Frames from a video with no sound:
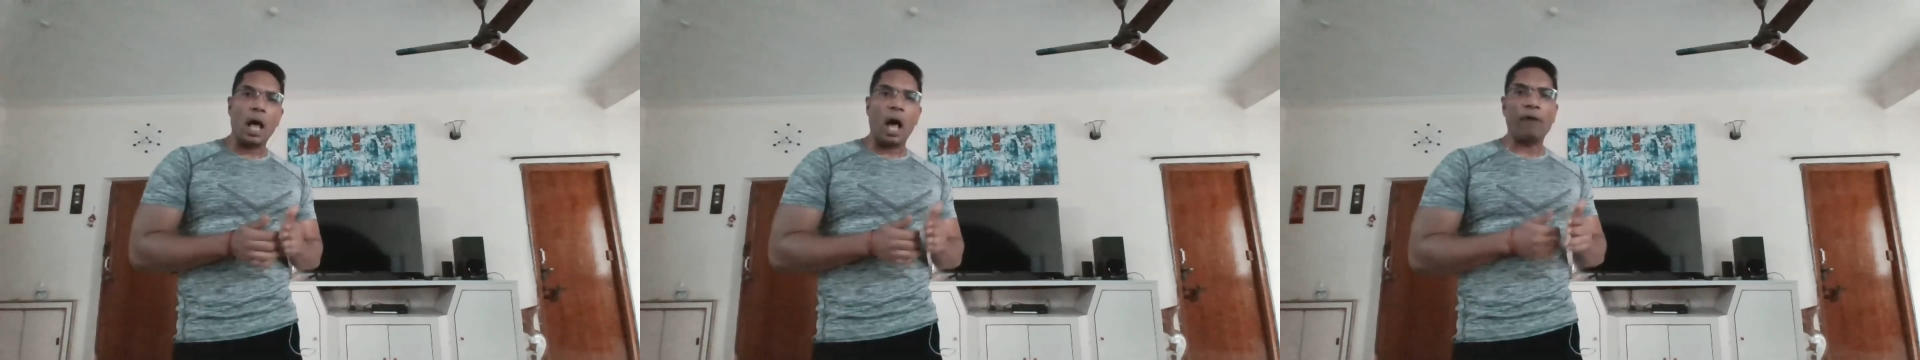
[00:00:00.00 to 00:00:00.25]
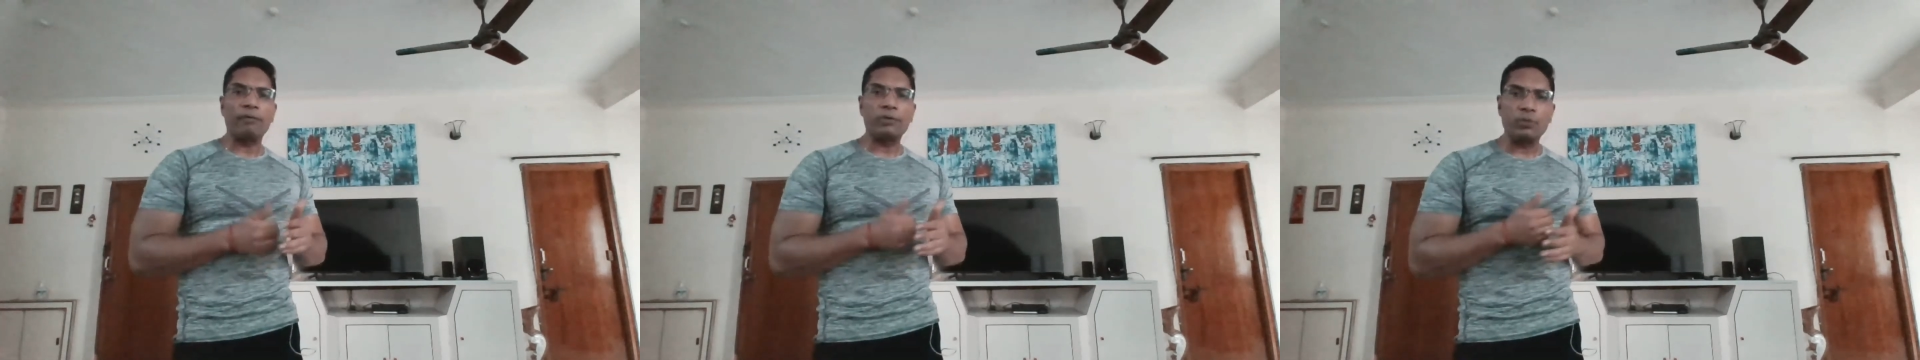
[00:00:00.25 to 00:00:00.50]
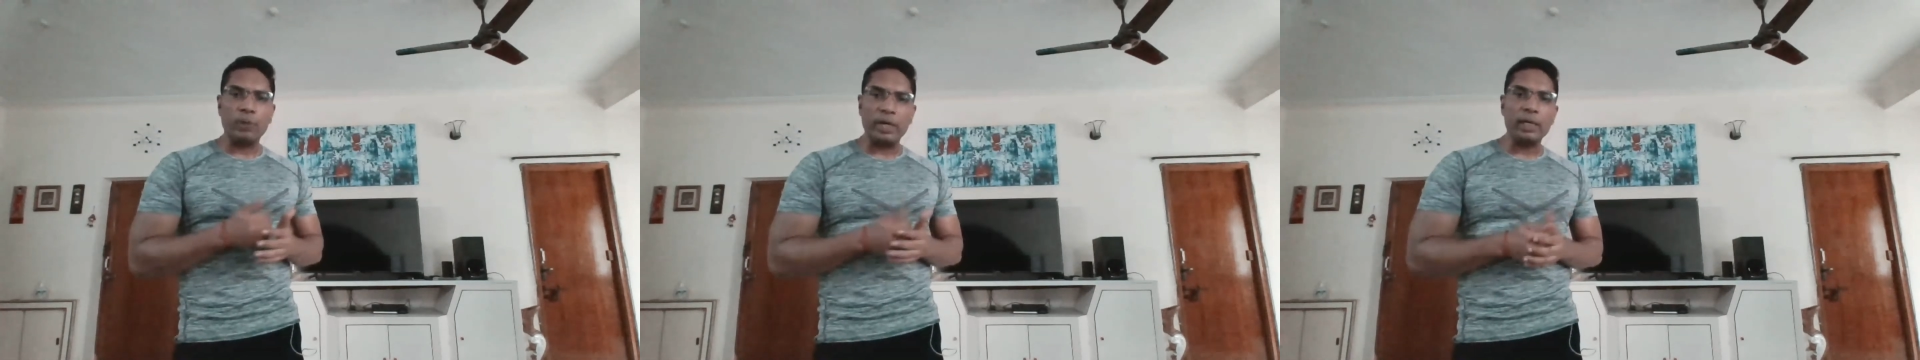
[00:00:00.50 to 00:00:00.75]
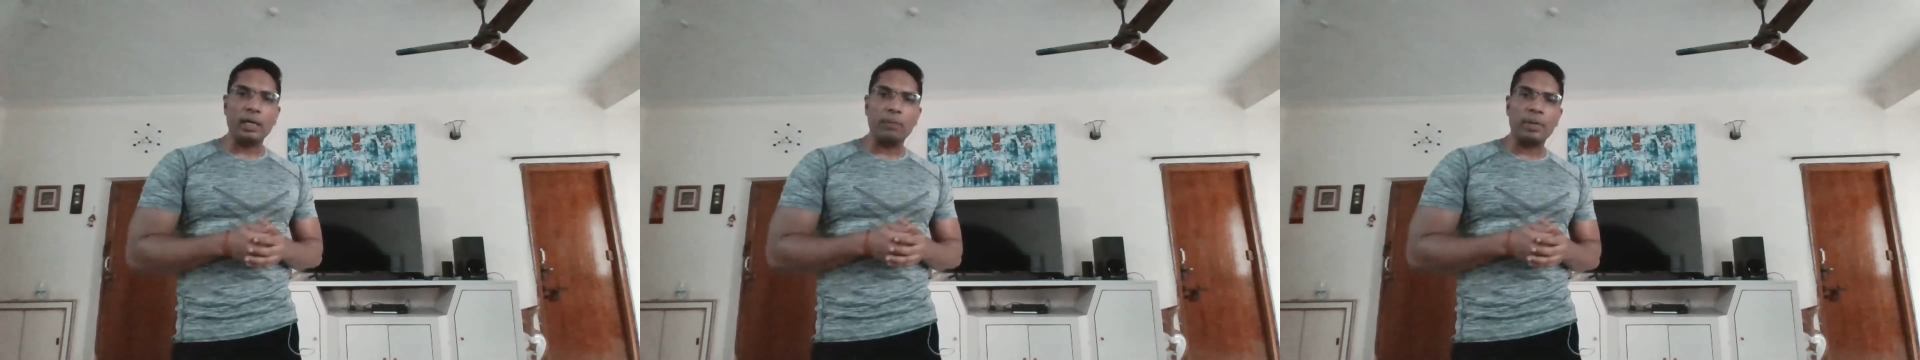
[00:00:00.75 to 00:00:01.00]
after
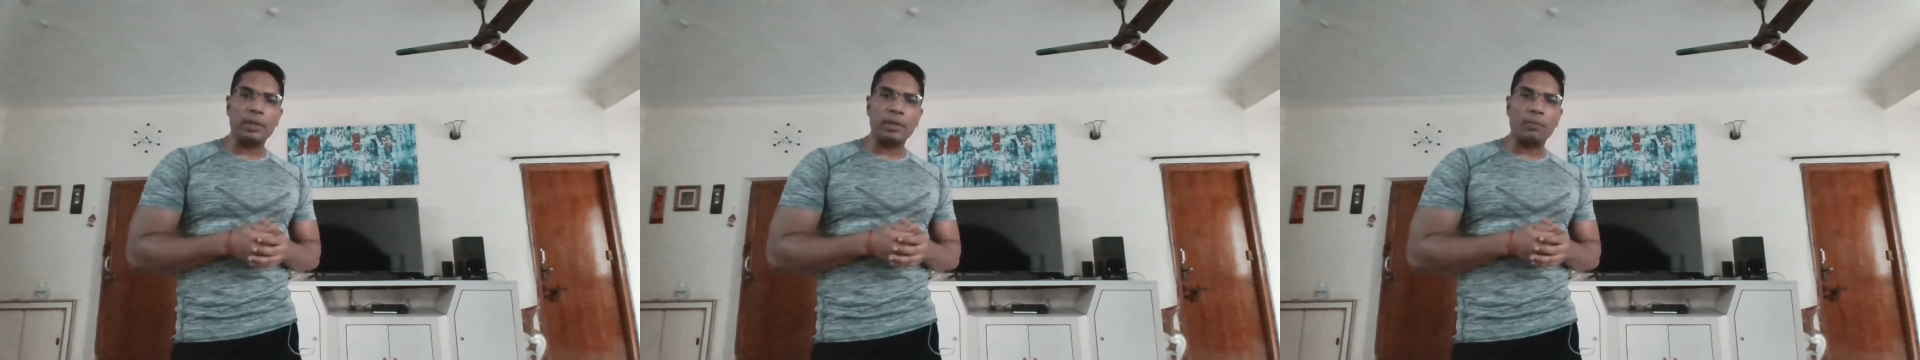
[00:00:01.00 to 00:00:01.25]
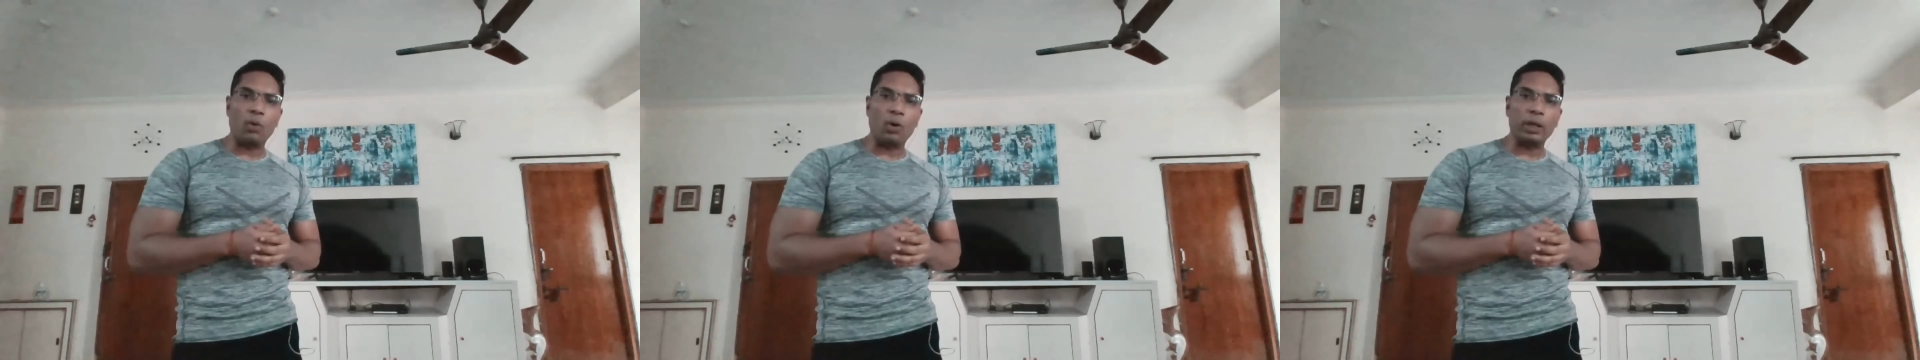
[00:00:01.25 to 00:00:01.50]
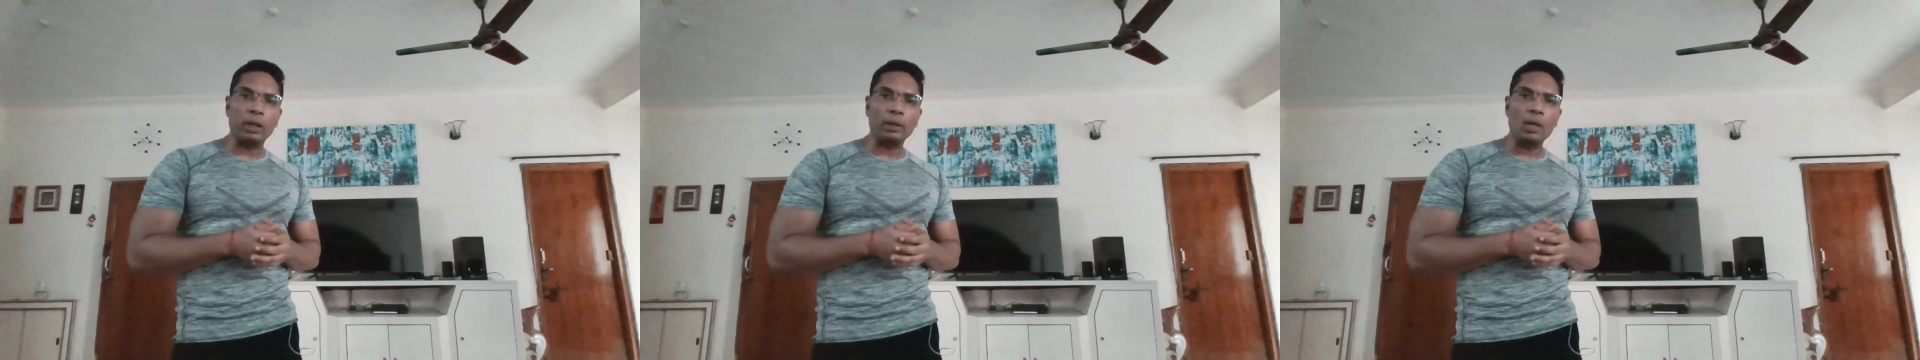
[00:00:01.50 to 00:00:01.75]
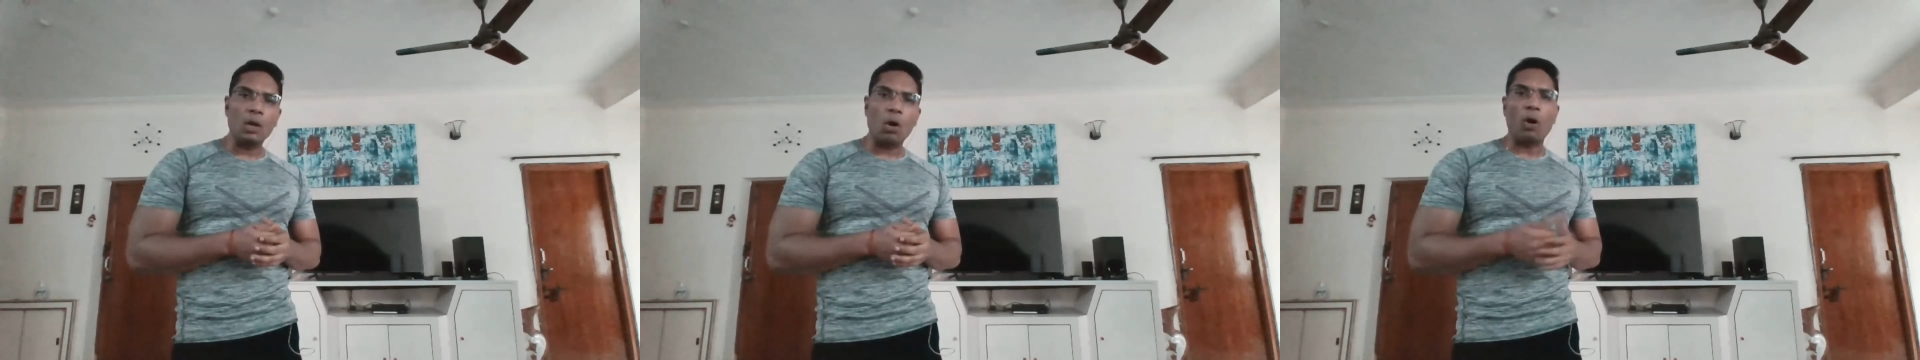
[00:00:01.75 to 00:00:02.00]
waking up in the morning,